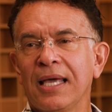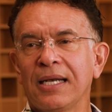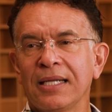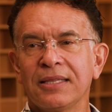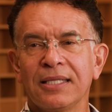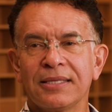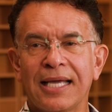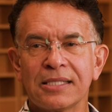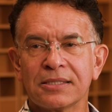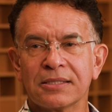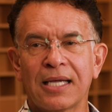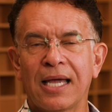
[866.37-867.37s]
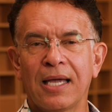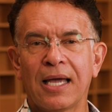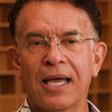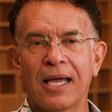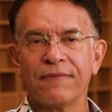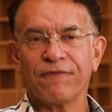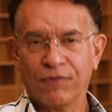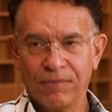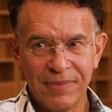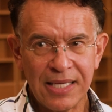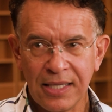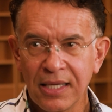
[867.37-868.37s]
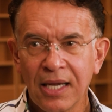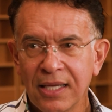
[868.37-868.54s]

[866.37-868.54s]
And I think that's, for me,